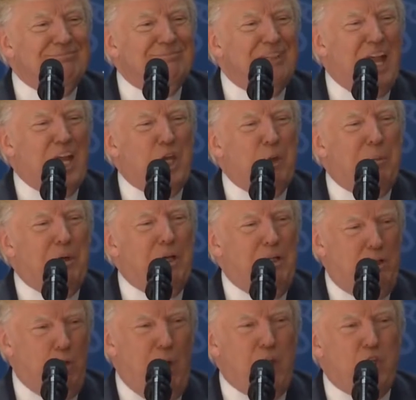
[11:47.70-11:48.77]
Thank you, Bill.
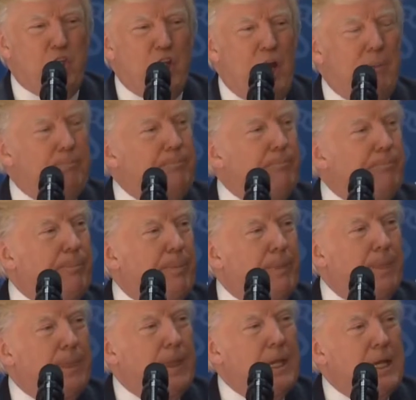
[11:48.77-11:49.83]
Great job.
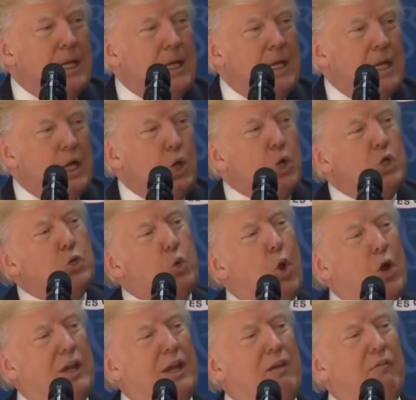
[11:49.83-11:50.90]
Who is
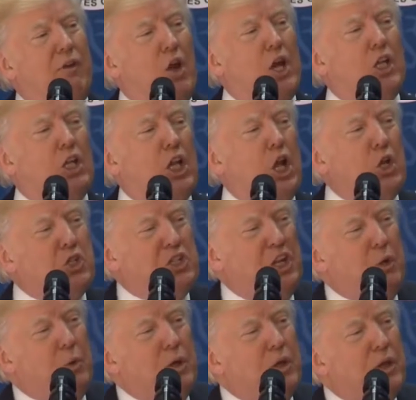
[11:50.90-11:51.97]
working very
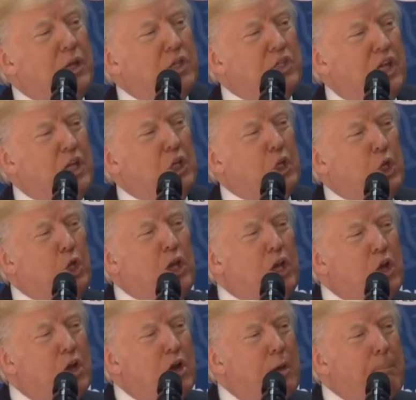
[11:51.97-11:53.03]
closely with us, including
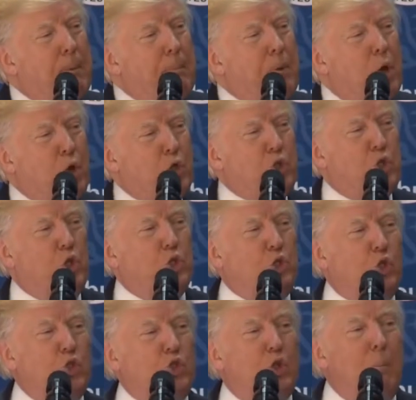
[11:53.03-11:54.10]
on our proposal
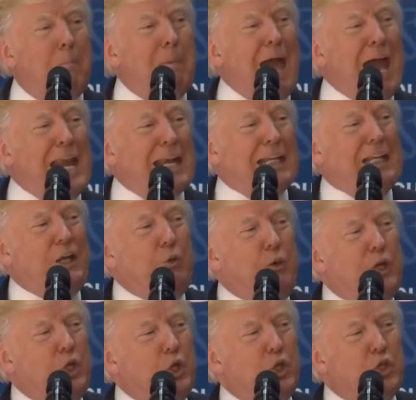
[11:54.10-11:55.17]
to dramatically
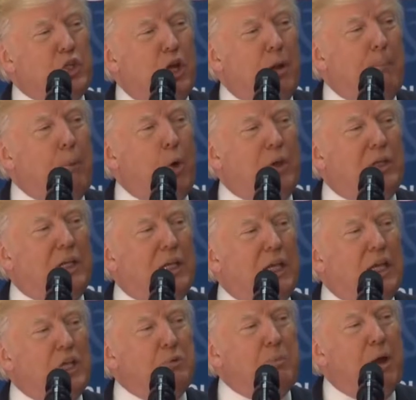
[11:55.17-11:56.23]
reduce airport
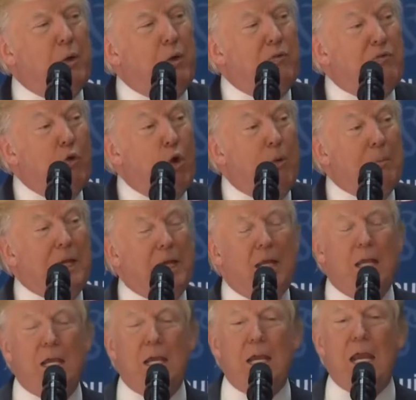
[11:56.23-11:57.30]
delays by reforming
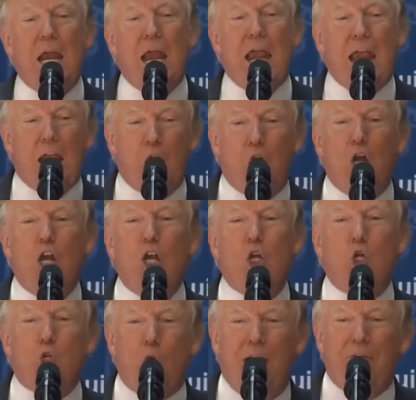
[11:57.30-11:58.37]
air
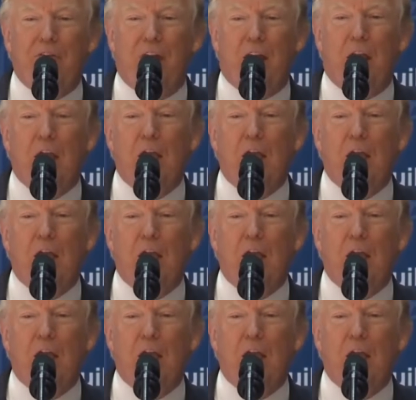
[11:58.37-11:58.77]
traffic